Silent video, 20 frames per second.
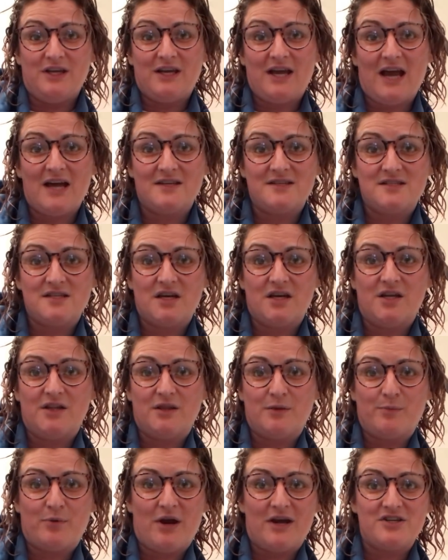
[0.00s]
you can
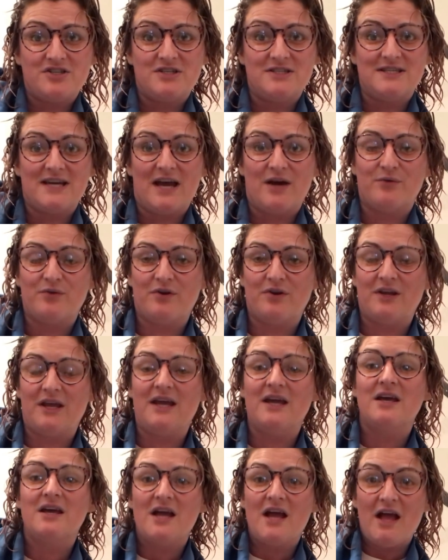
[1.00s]
turn the pressure down on
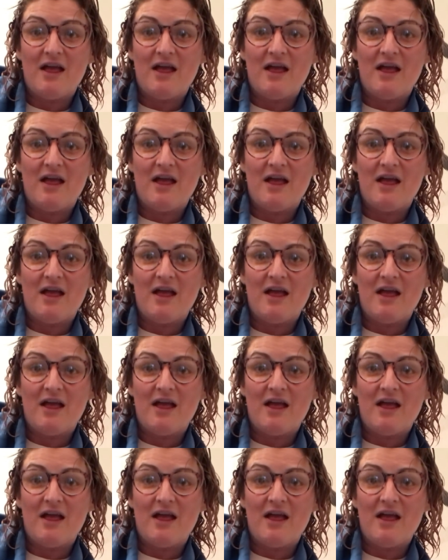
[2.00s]
it,